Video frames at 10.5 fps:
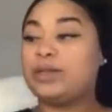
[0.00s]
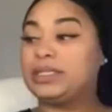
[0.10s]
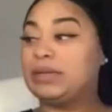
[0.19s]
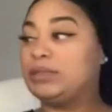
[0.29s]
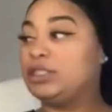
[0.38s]
it's
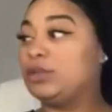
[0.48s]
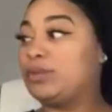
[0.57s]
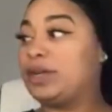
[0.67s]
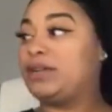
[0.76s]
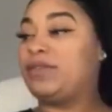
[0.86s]
time to jump
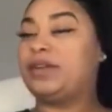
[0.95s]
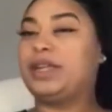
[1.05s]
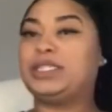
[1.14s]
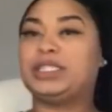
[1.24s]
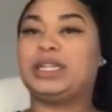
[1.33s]
right into
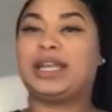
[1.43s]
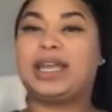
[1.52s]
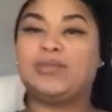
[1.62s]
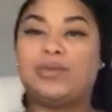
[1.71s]
foundation. Again,